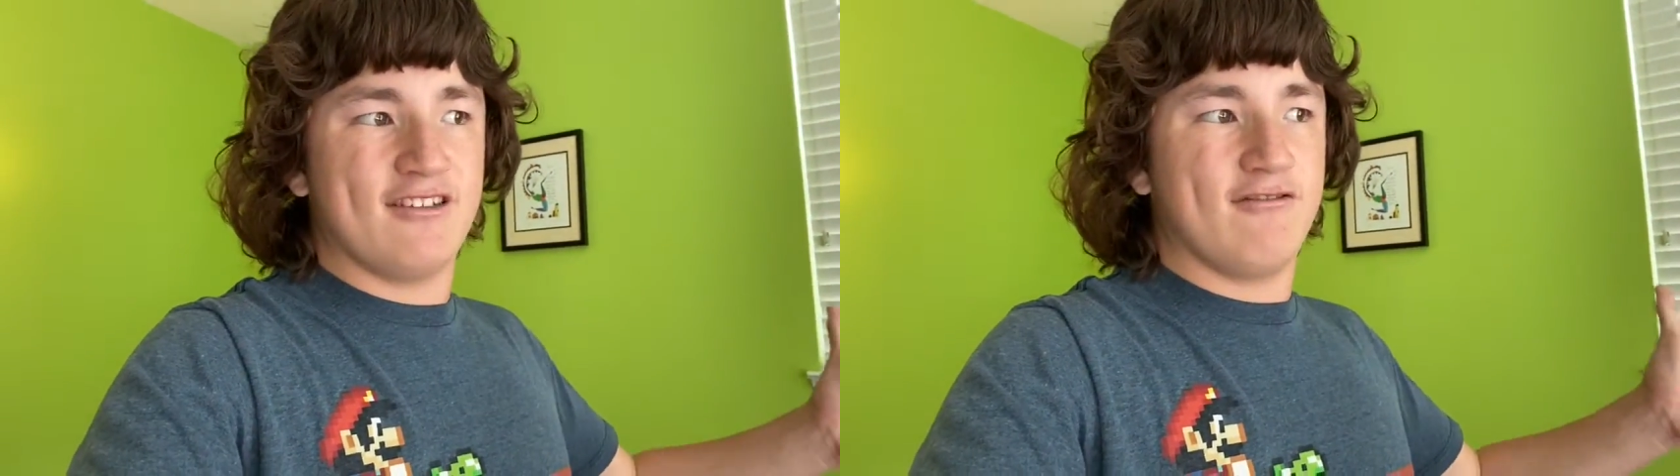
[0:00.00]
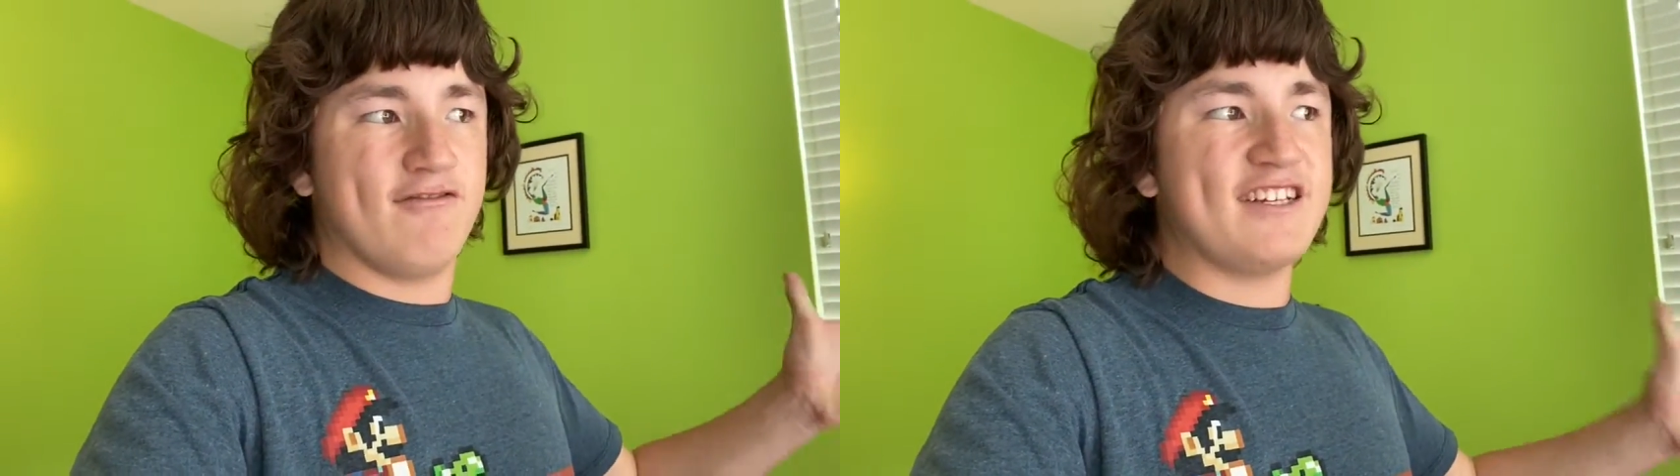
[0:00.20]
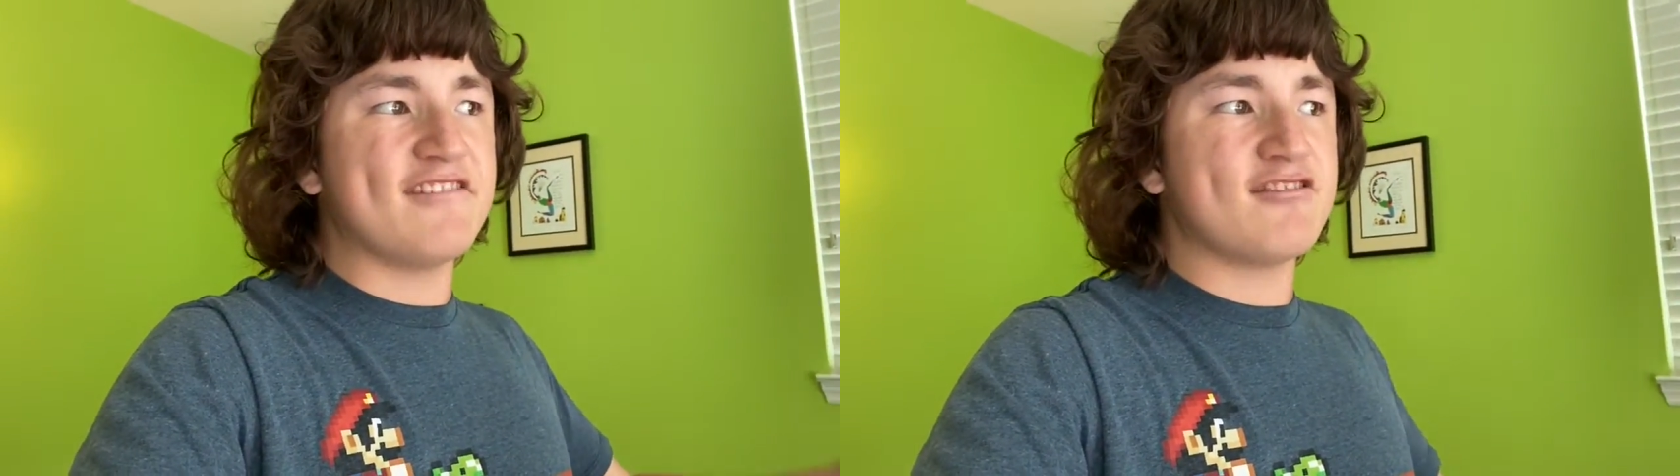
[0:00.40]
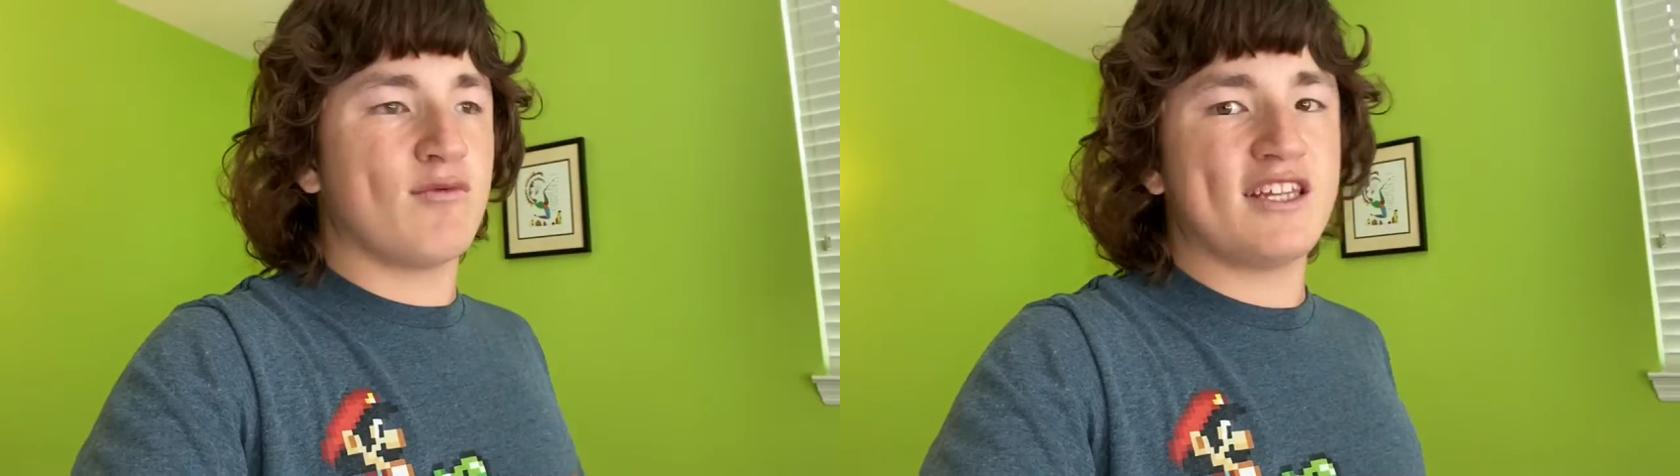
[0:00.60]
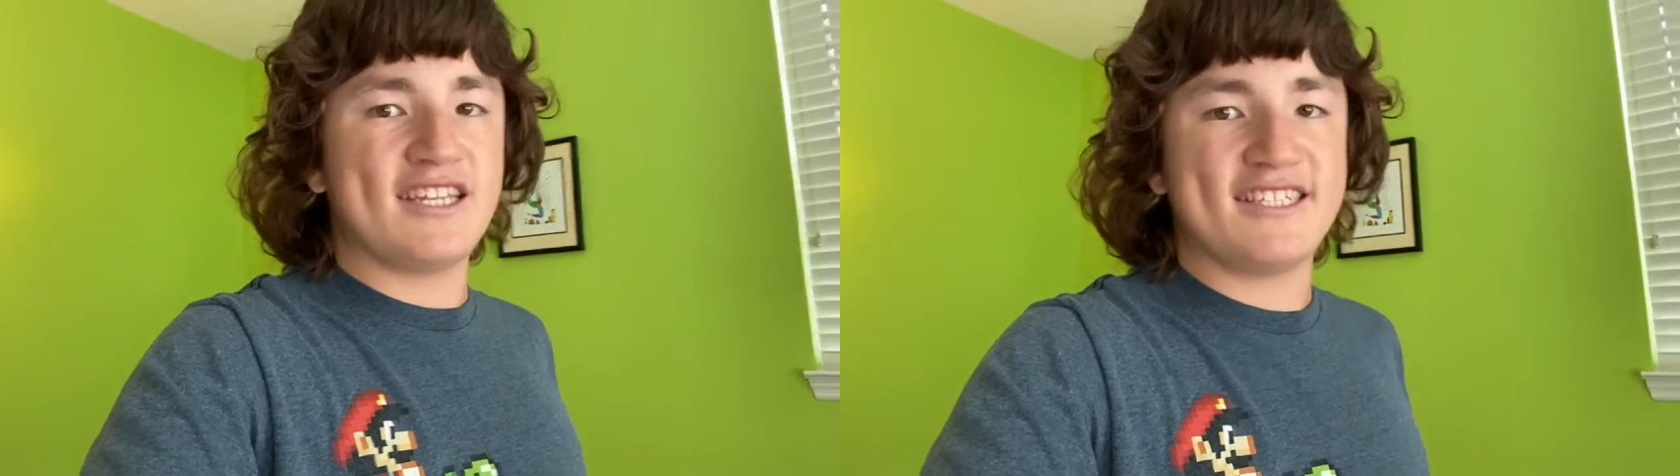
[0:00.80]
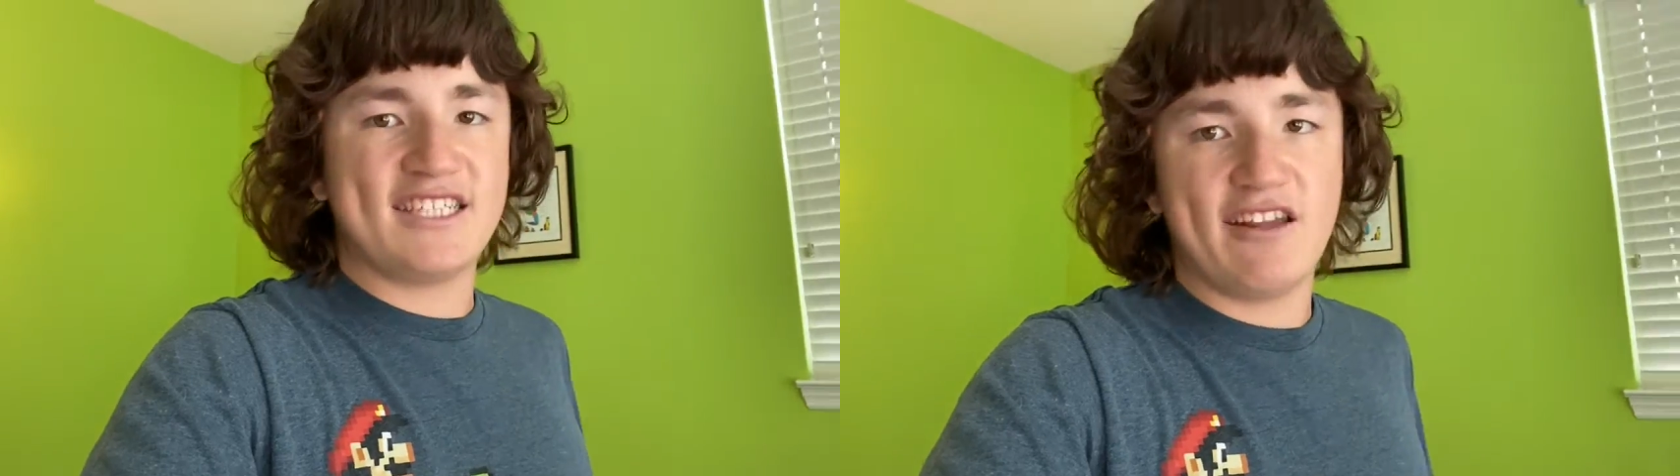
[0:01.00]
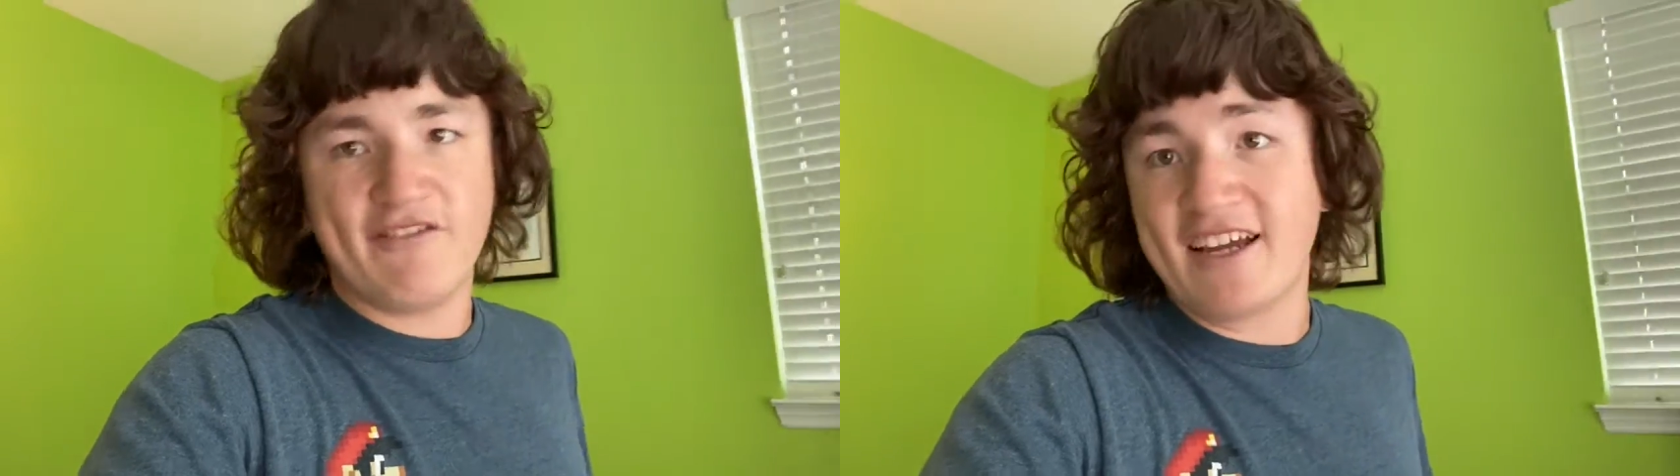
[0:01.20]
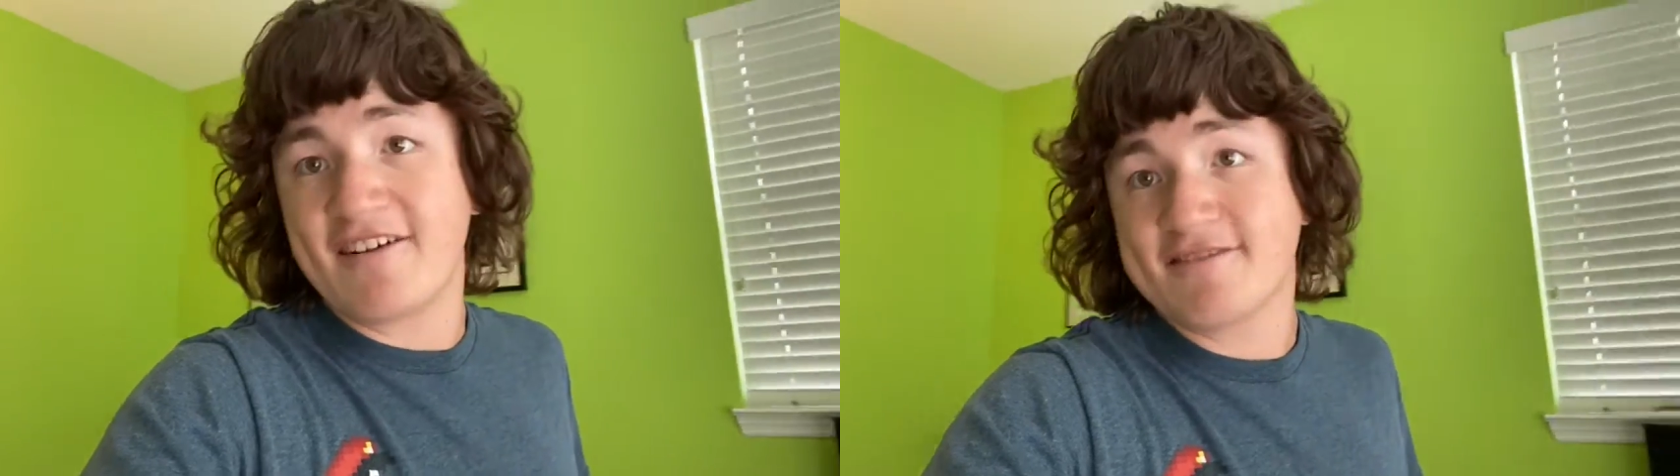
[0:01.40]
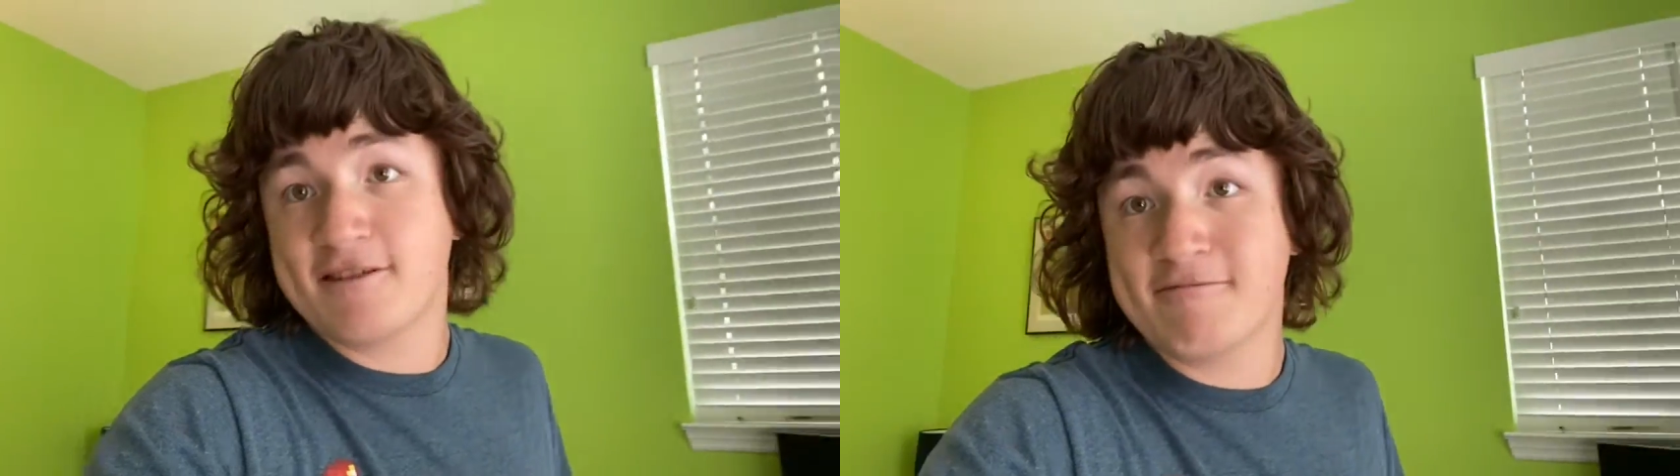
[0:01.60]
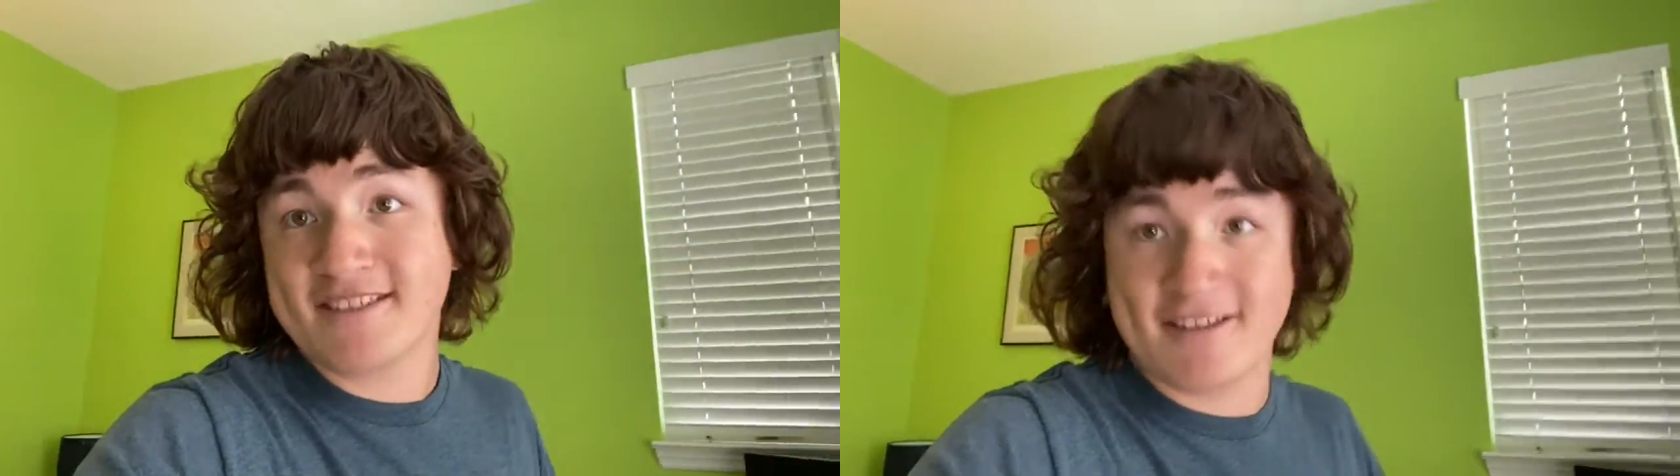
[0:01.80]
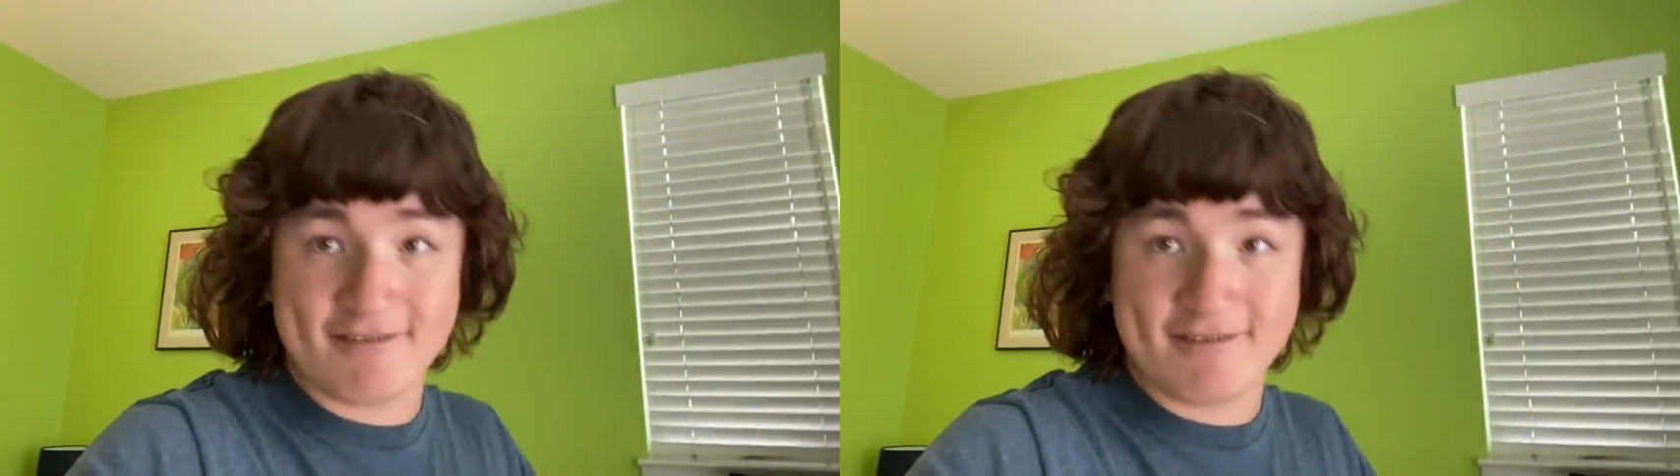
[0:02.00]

videos within the TV of Super Snow